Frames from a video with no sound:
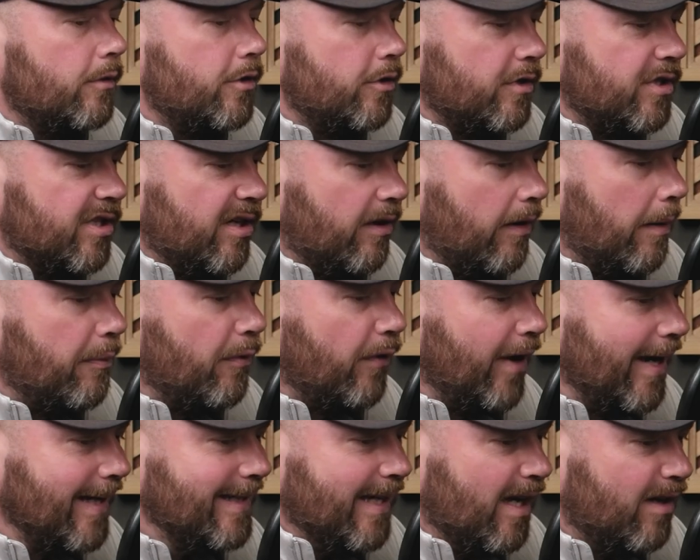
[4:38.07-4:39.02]
you consider a
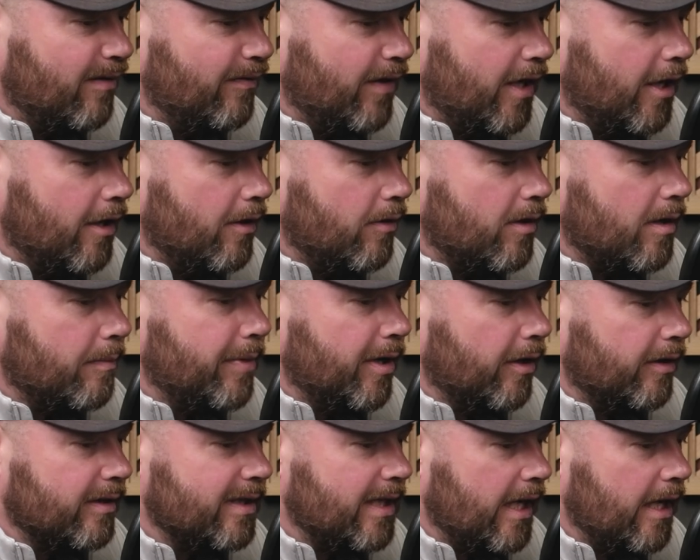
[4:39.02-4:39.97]
breakdown video
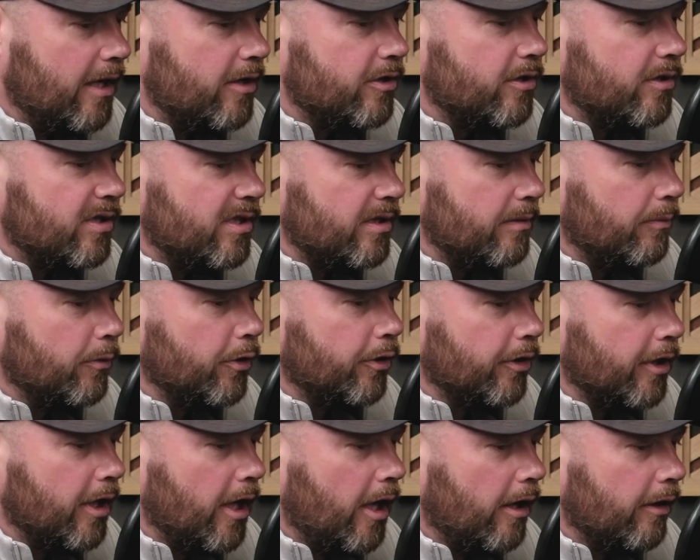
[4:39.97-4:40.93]
comparing tannage and
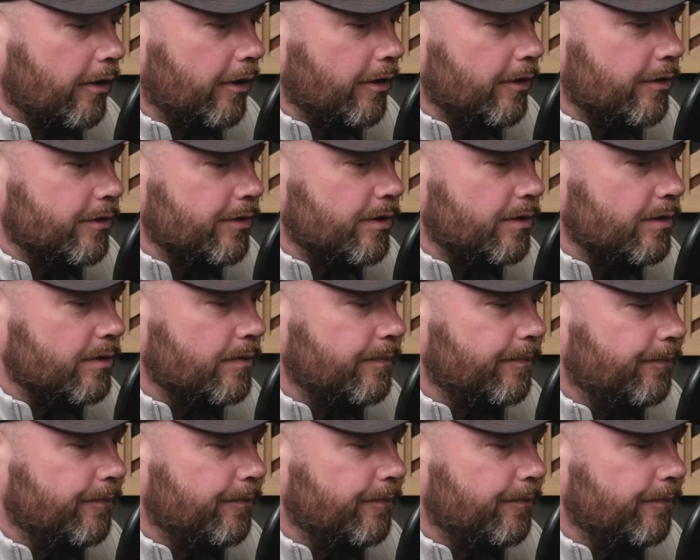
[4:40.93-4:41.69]
similar colors?